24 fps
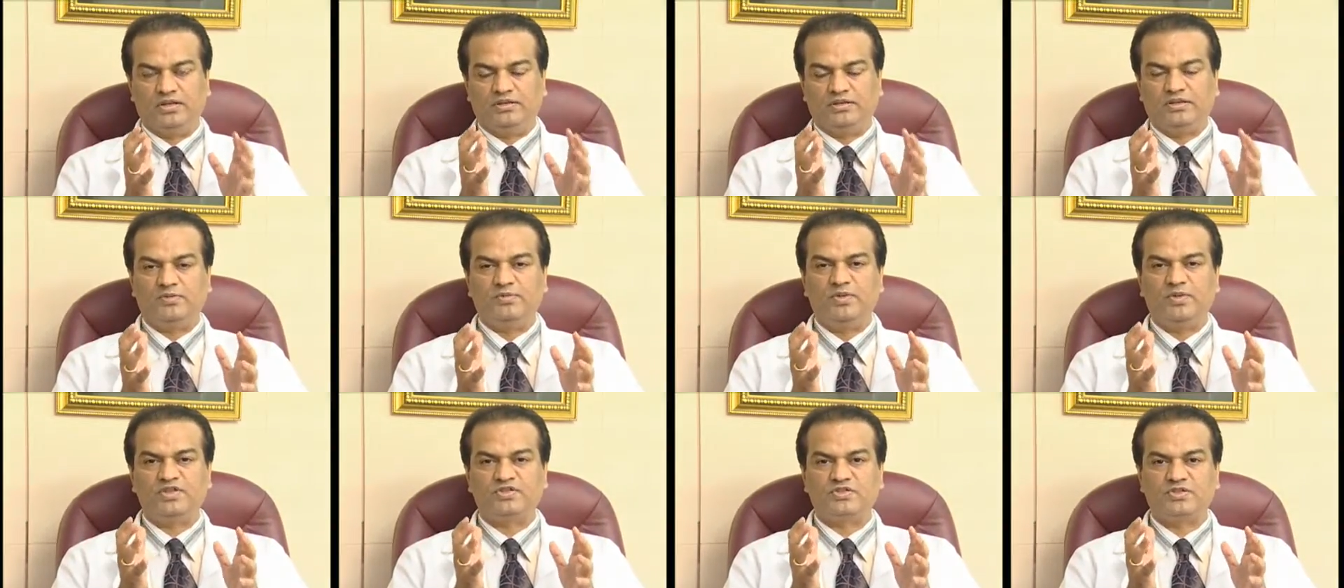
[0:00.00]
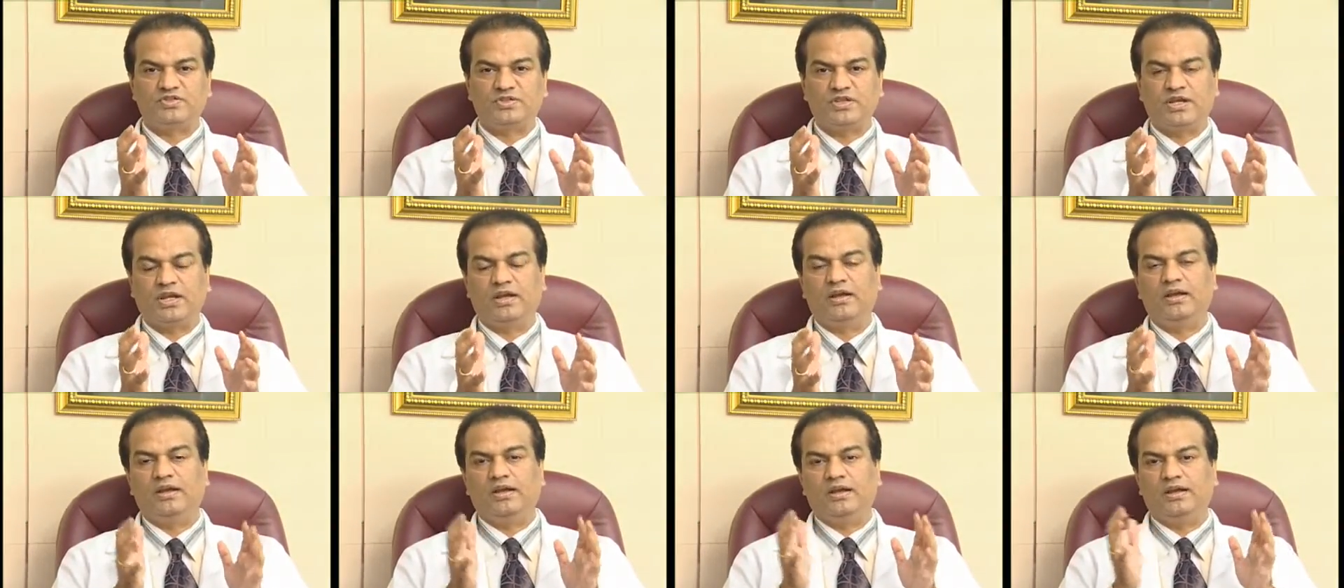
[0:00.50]
That means to
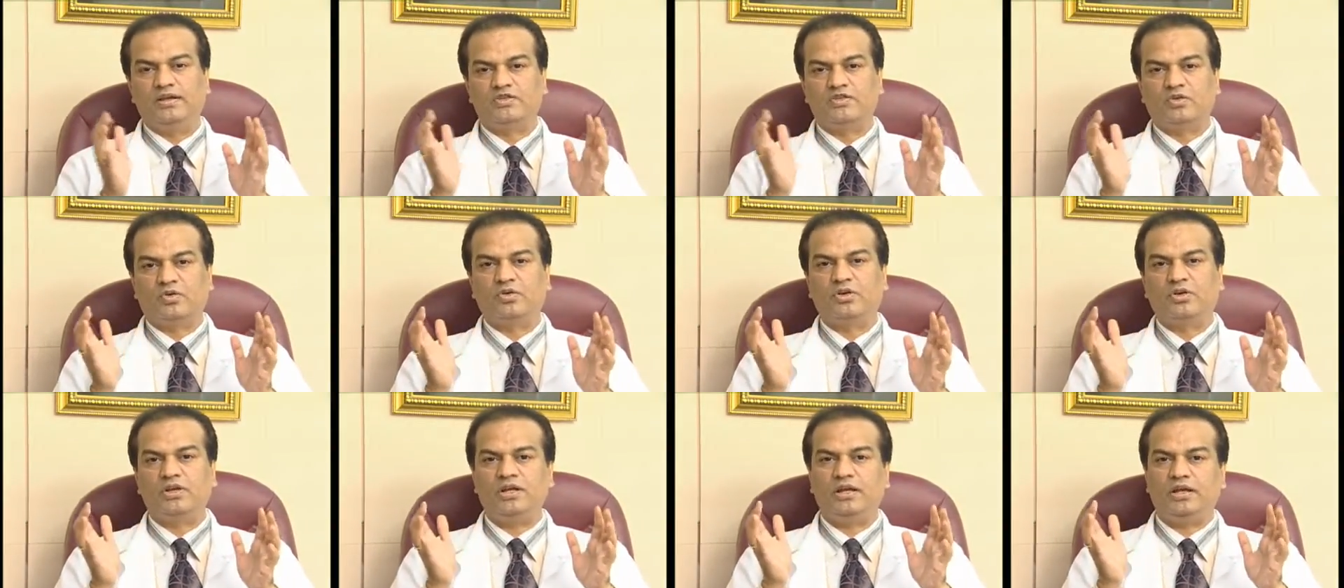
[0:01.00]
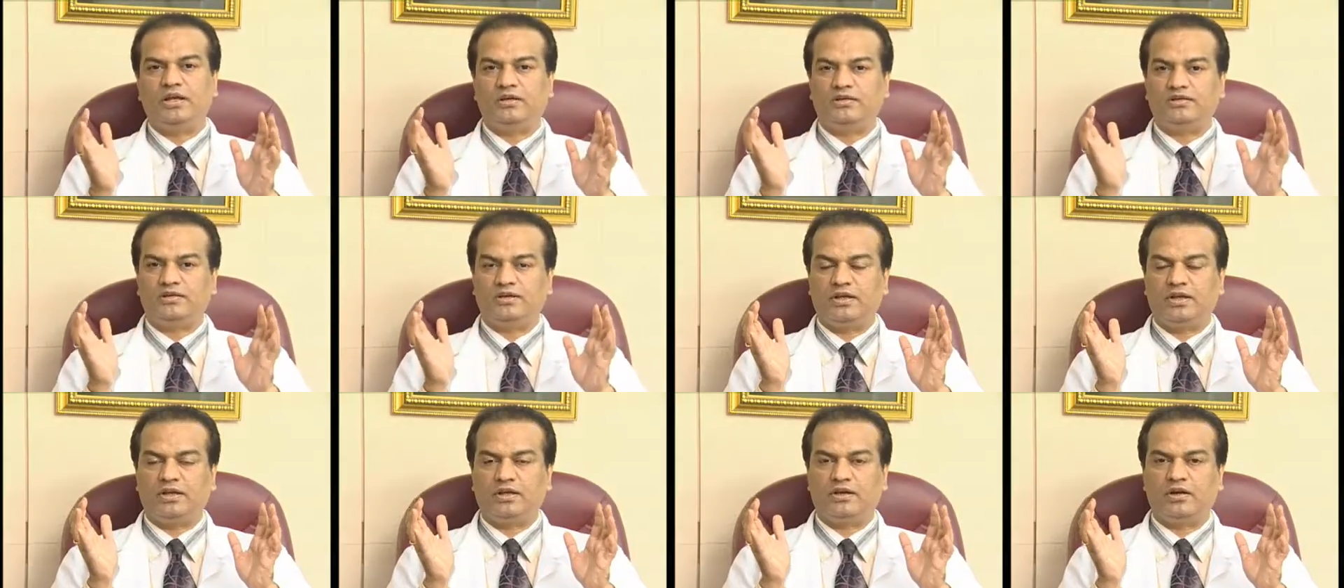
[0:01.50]
say, it's only
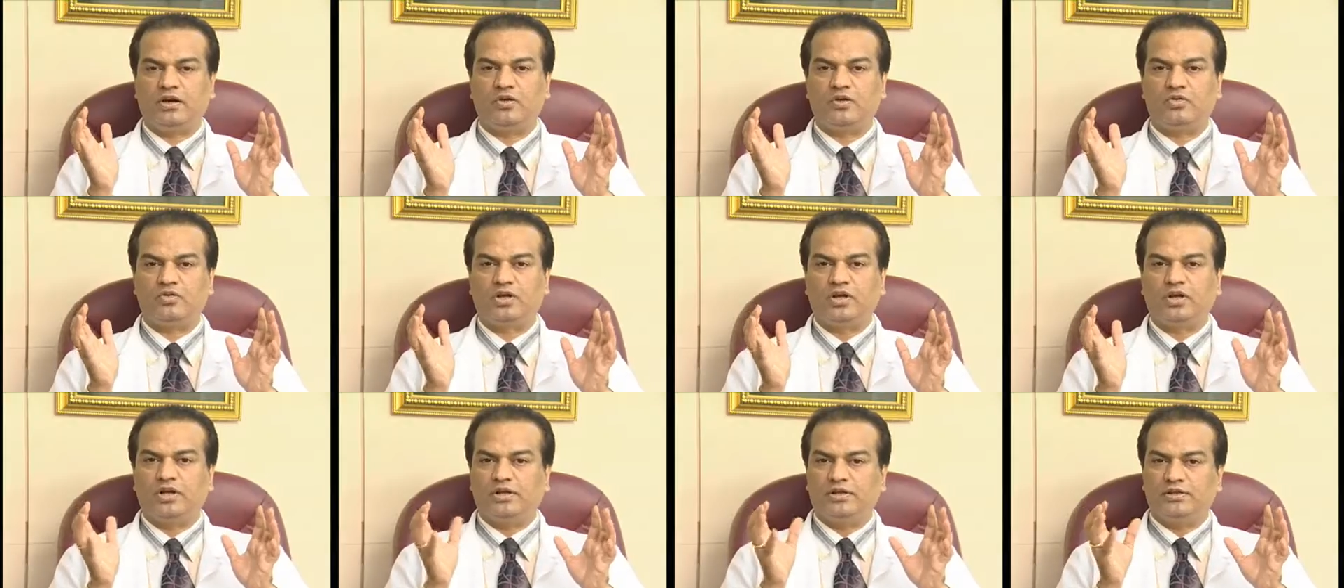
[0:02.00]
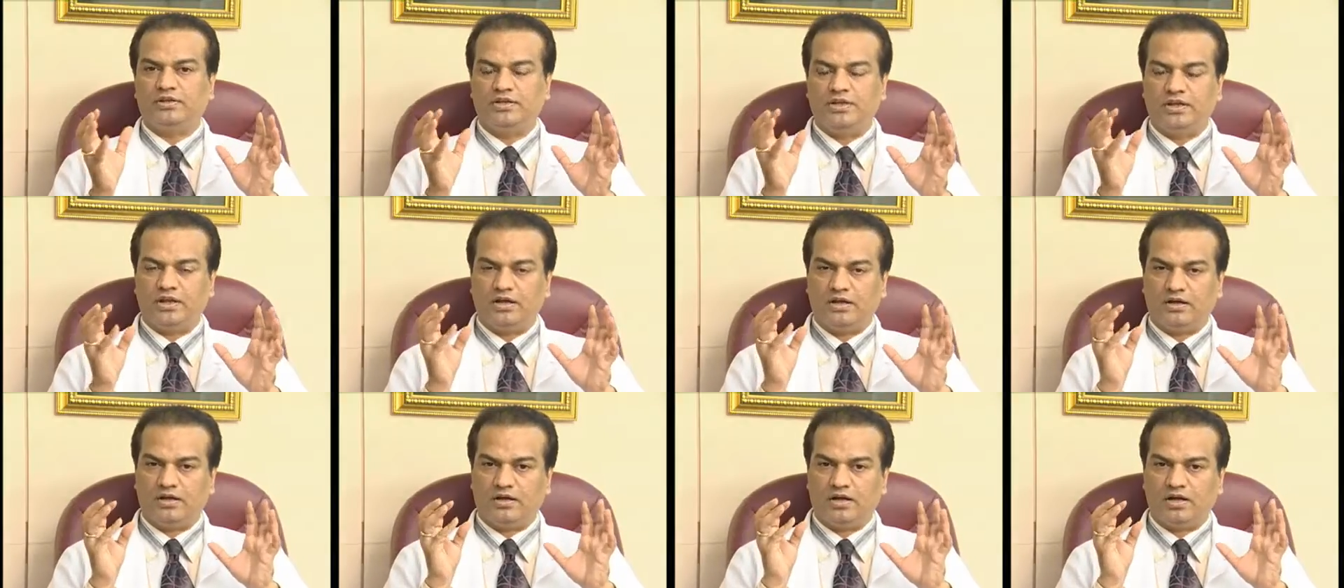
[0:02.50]
take out
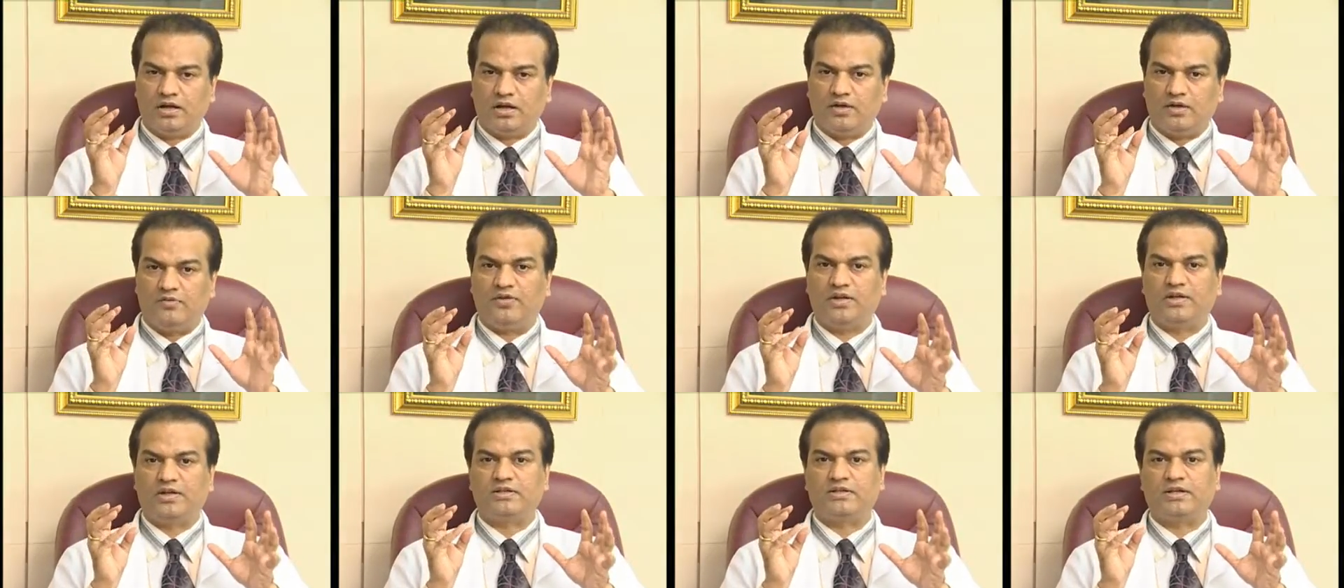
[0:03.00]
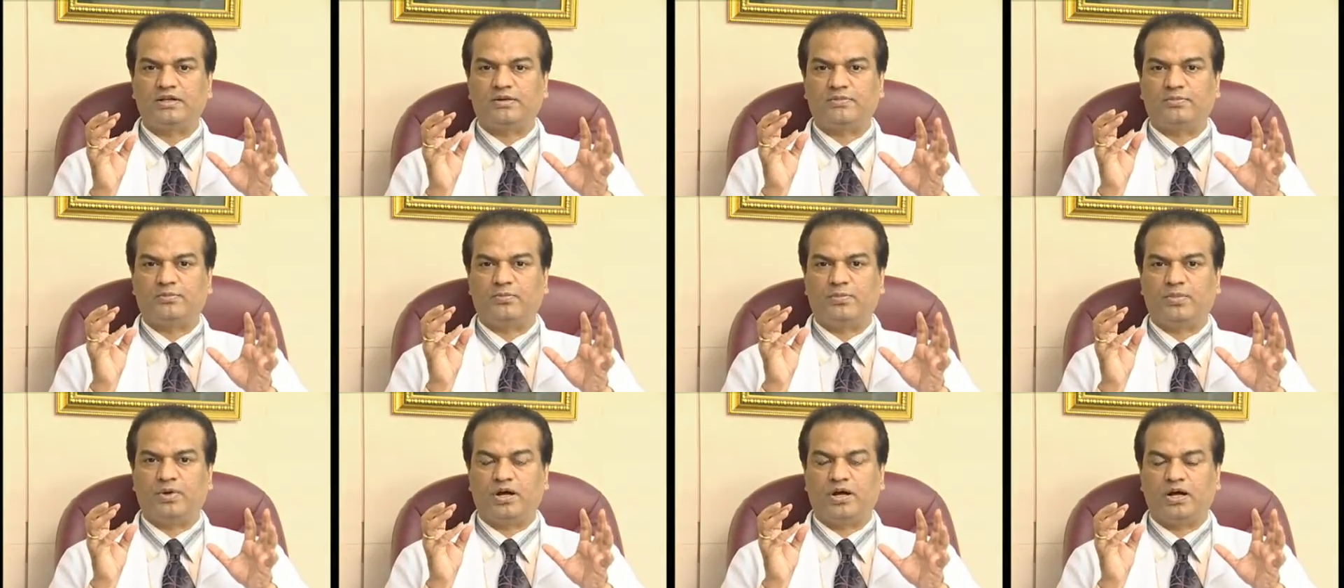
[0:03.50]
the
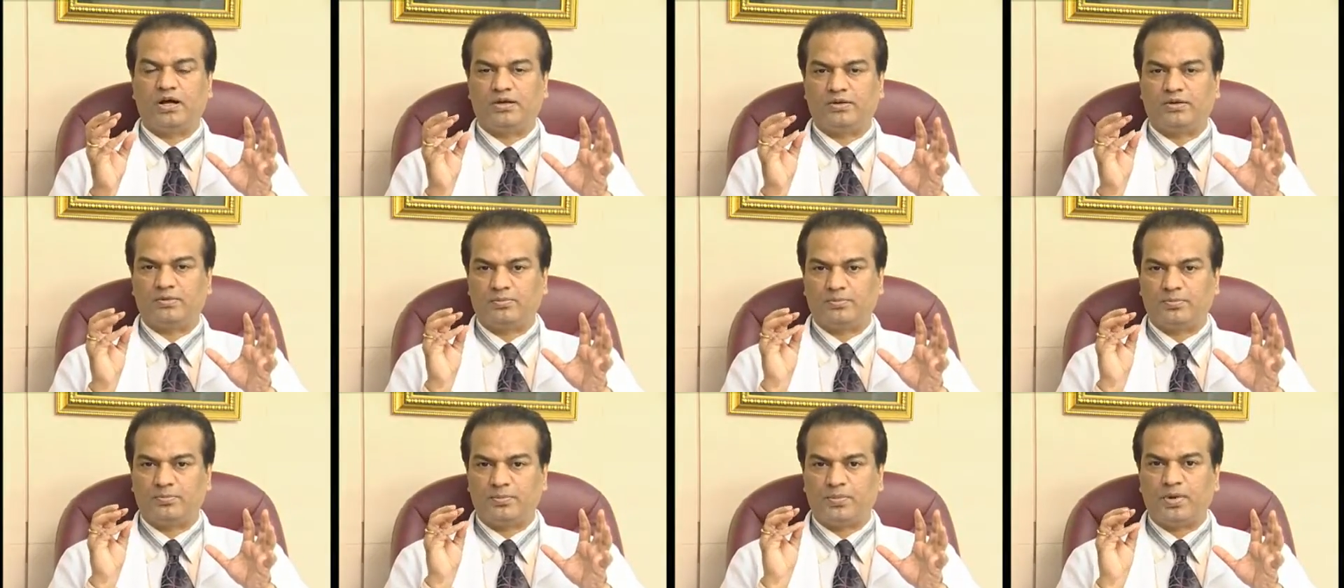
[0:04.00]
affected part